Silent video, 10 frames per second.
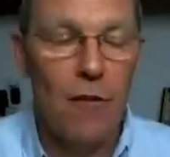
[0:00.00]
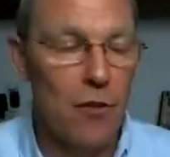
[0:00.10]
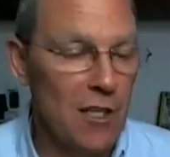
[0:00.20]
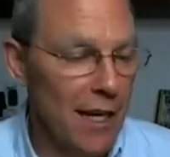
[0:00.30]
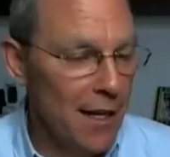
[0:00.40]
and
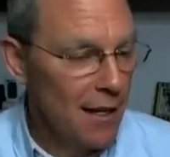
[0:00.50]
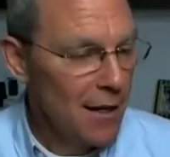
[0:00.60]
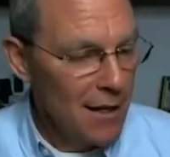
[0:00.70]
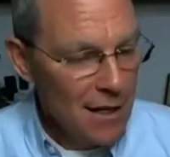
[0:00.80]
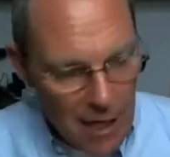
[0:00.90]
you're like,
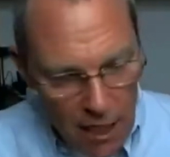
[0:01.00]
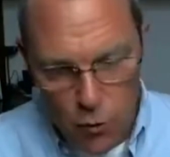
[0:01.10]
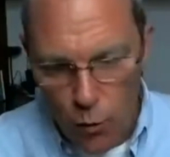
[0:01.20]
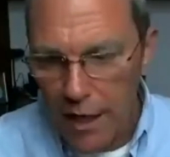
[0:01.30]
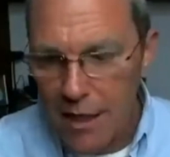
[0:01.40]
gosh,
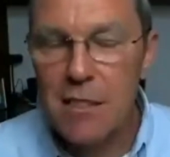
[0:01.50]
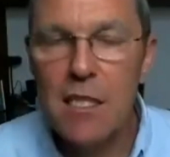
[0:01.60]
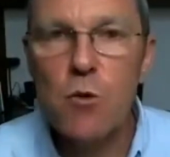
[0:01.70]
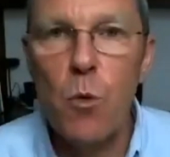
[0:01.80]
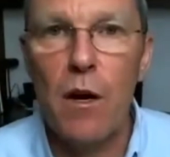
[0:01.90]
why isn't
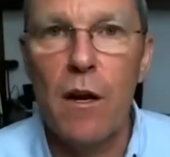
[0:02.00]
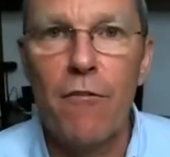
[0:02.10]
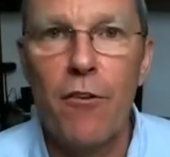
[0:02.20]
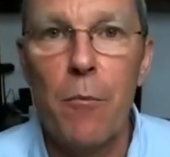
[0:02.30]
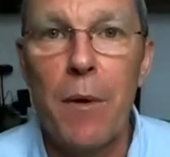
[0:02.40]
this working
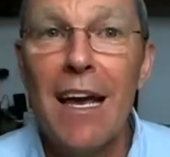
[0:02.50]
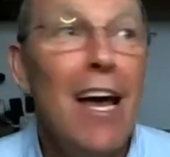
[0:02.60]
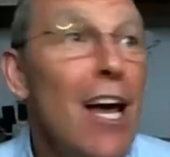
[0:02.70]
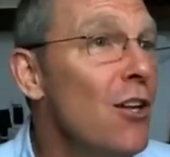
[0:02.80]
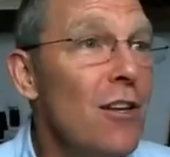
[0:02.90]
for me?
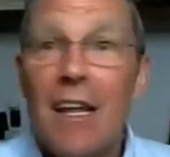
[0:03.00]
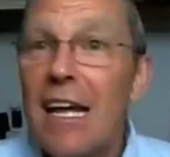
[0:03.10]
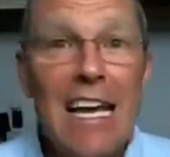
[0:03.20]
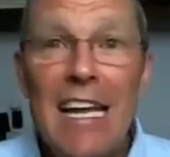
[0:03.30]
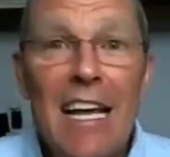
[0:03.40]

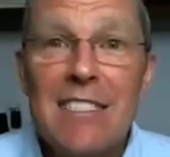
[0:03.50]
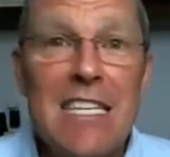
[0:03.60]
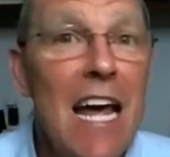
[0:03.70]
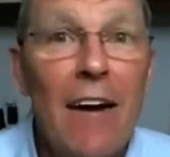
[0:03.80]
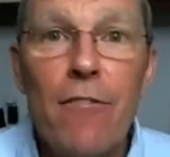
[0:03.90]
It has
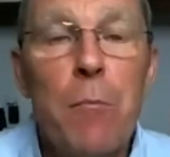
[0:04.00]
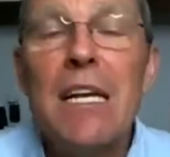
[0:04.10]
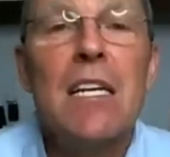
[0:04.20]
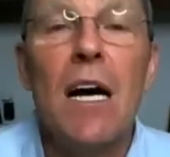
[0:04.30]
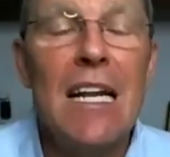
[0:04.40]
never
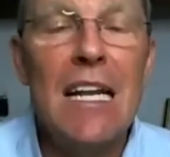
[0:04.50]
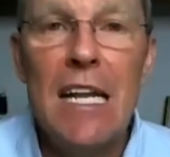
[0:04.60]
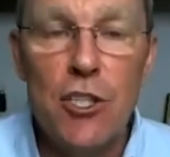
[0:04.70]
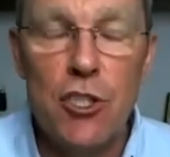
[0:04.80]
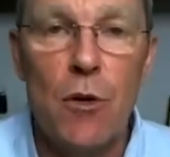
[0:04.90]
been done in
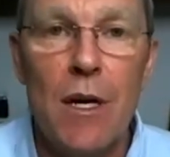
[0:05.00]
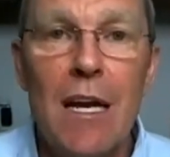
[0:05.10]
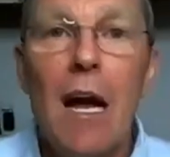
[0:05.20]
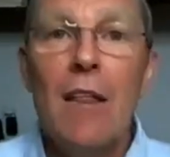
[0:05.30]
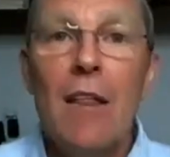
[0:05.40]
history
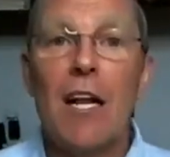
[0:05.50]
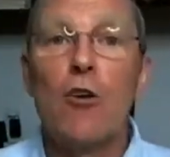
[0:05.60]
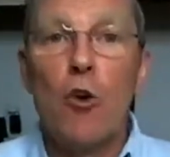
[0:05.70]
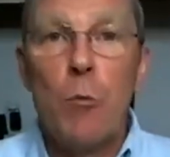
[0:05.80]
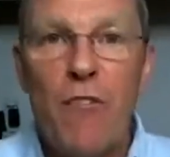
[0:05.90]
that a
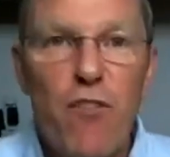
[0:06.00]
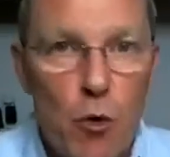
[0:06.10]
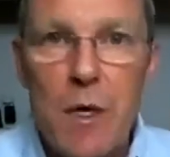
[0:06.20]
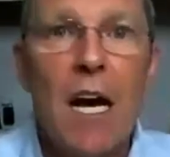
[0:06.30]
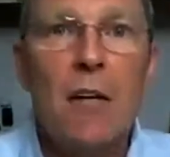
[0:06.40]
group of
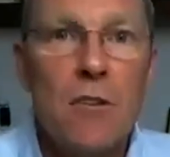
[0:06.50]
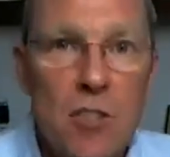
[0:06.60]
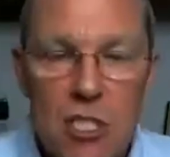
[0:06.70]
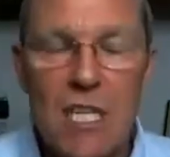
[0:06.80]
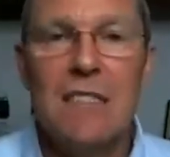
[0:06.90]

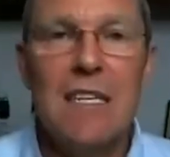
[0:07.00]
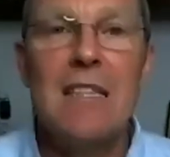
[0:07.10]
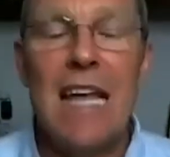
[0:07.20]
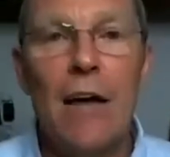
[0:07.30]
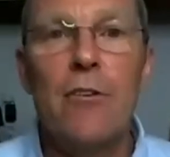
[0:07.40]

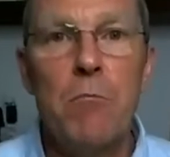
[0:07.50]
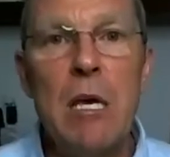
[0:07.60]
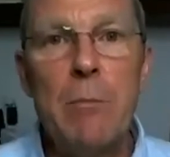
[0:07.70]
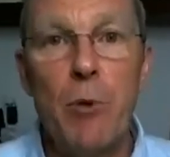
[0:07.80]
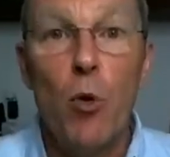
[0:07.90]
360,000
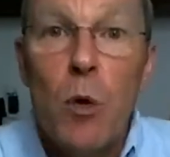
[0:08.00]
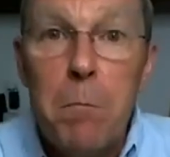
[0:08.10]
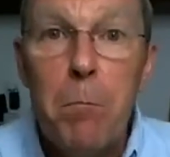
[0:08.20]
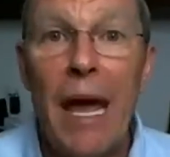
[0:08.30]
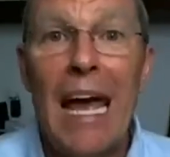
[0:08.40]
people
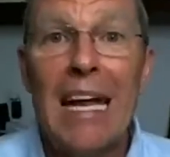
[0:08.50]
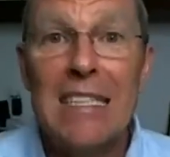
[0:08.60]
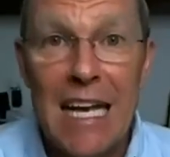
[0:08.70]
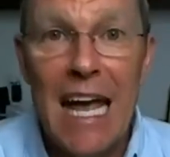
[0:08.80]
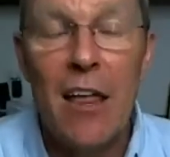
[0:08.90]
would band
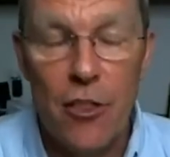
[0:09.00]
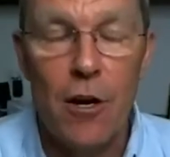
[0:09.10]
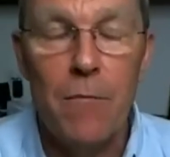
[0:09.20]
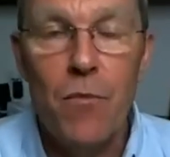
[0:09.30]
together